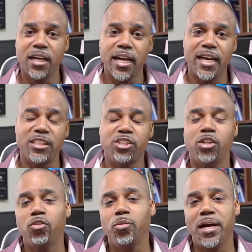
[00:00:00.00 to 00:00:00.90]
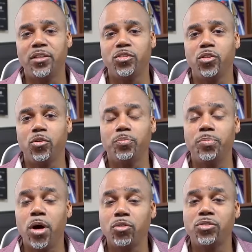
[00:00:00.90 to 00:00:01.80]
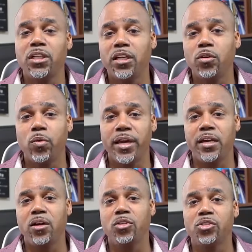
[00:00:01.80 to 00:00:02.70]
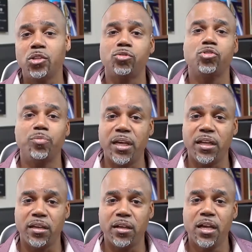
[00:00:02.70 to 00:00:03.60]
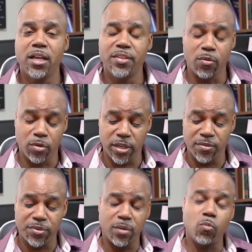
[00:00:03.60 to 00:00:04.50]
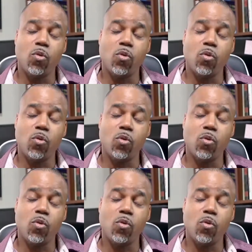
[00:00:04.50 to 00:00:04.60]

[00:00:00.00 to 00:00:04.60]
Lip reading: and I show them how to post it in a way on social media that will give them,